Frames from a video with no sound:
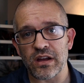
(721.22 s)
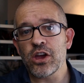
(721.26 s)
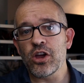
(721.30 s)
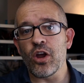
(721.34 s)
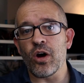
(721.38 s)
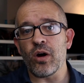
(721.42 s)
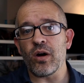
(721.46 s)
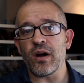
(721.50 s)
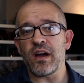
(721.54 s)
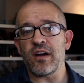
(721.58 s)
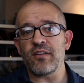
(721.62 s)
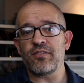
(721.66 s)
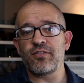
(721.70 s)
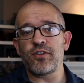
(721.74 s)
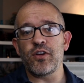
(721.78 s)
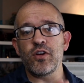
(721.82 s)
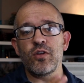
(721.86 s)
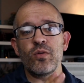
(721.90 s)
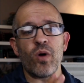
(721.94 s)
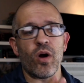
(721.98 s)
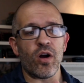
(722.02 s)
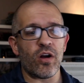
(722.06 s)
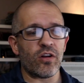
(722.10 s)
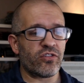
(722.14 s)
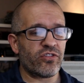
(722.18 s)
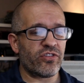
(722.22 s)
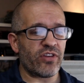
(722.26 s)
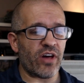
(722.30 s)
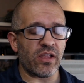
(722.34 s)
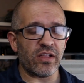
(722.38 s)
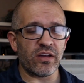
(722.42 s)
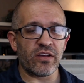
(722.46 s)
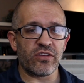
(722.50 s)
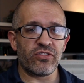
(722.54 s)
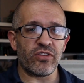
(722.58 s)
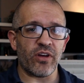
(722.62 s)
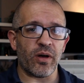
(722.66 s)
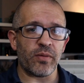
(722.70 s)
You know, if you are
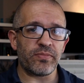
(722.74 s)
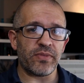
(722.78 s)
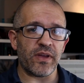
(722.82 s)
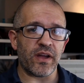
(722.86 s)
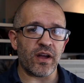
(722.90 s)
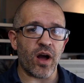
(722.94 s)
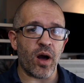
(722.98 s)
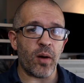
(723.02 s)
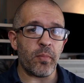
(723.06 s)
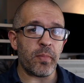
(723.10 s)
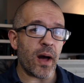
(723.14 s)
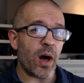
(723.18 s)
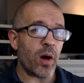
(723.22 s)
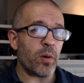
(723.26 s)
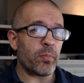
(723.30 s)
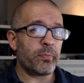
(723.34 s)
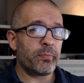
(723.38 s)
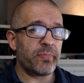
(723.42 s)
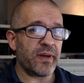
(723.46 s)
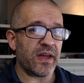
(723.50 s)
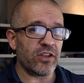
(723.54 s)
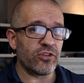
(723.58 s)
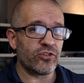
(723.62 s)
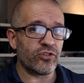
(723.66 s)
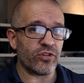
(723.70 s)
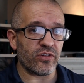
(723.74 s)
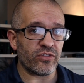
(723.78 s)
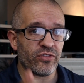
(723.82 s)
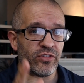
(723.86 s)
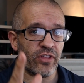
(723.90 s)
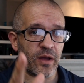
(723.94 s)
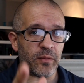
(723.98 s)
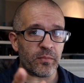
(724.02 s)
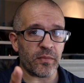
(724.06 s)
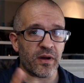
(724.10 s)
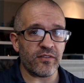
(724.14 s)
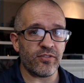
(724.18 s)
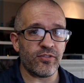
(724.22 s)
selling something about Pinterest,
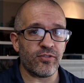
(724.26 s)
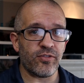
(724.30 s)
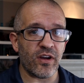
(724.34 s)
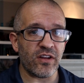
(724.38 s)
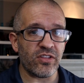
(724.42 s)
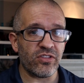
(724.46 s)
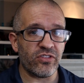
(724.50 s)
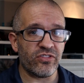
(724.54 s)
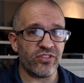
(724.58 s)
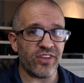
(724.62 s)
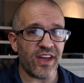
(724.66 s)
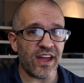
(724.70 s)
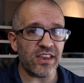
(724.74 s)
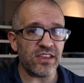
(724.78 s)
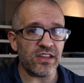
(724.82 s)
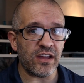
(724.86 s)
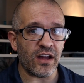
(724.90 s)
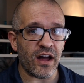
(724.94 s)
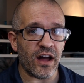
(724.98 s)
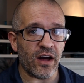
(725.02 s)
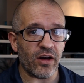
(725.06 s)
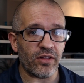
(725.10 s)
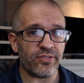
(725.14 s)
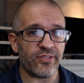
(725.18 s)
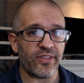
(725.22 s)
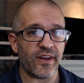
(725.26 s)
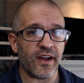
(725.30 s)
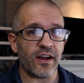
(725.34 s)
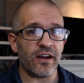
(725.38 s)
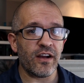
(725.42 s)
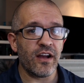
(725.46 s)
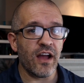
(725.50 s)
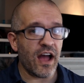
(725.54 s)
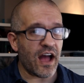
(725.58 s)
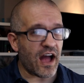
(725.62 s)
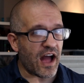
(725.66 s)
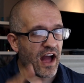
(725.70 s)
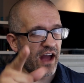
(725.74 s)
like my friend Xenia out
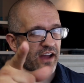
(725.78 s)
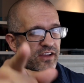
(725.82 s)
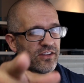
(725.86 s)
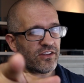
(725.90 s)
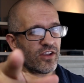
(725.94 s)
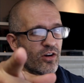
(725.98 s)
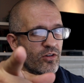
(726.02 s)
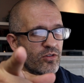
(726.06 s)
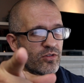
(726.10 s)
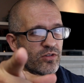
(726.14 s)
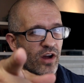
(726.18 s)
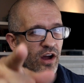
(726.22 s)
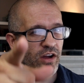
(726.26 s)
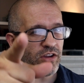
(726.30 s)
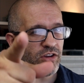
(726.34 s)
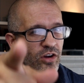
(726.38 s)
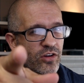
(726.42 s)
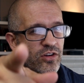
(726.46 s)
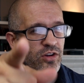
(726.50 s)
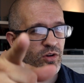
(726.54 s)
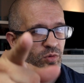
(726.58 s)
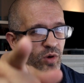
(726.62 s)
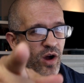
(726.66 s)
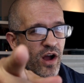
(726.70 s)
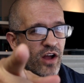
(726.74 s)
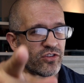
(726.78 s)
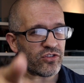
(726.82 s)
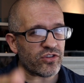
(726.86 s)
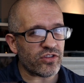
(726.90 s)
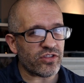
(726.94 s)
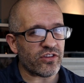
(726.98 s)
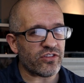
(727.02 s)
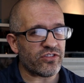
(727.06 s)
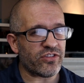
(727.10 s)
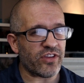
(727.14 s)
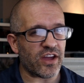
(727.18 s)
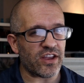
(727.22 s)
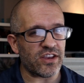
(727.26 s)
there, I know you're watching
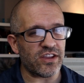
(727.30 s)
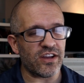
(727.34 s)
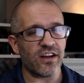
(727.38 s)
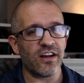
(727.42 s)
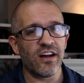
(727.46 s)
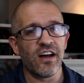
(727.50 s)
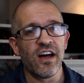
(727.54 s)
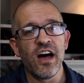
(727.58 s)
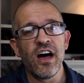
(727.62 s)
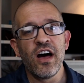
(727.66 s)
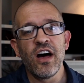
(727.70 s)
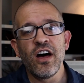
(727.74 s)
this, Xenia.